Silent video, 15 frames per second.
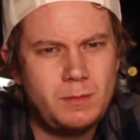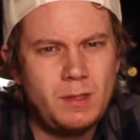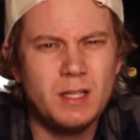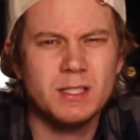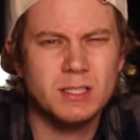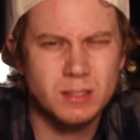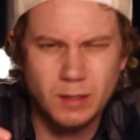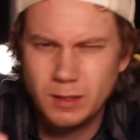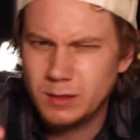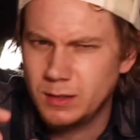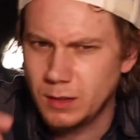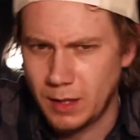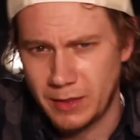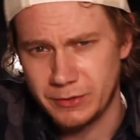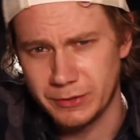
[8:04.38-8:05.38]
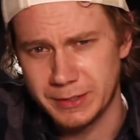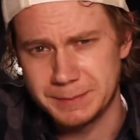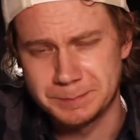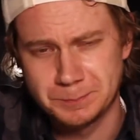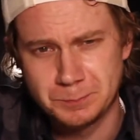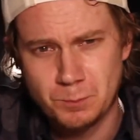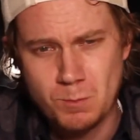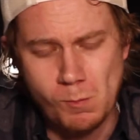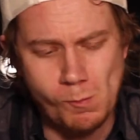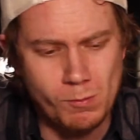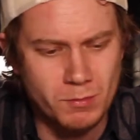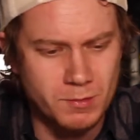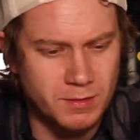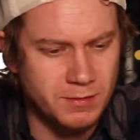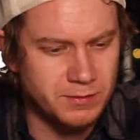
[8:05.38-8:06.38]
Slightly leathery,
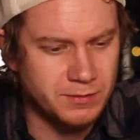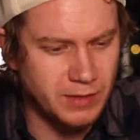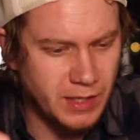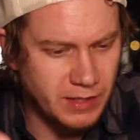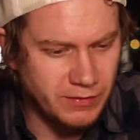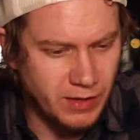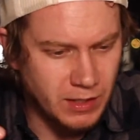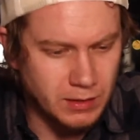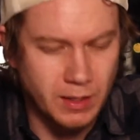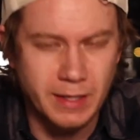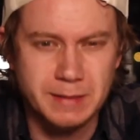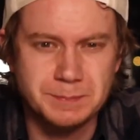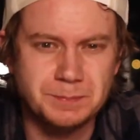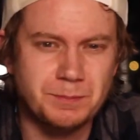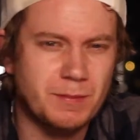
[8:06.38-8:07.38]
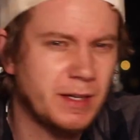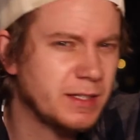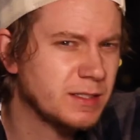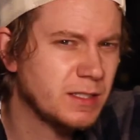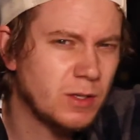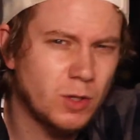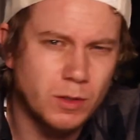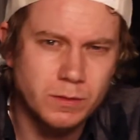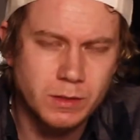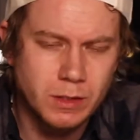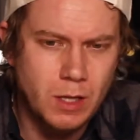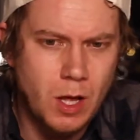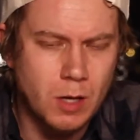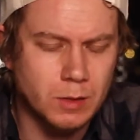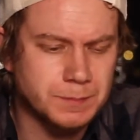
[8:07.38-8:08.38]
very, very light, and it's not overly
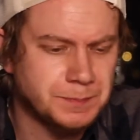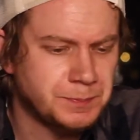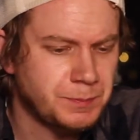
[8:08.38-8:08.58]
long.